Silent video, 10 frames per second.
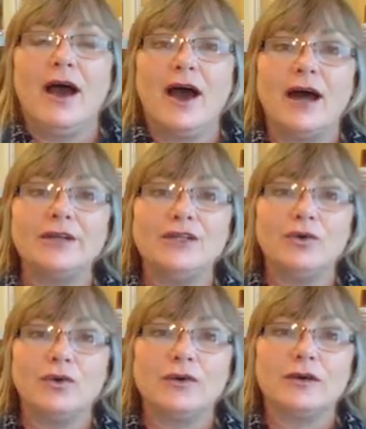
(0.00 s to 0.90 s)
on
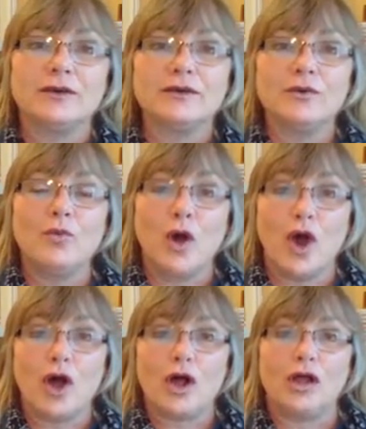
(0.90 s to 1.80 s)
your
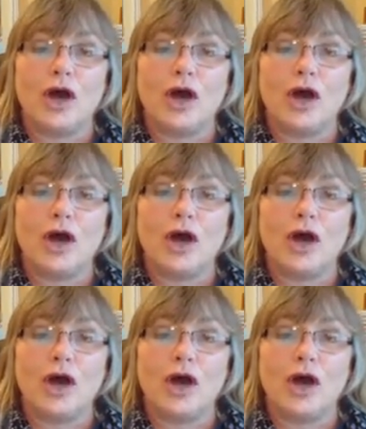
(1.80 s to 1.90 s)
wall,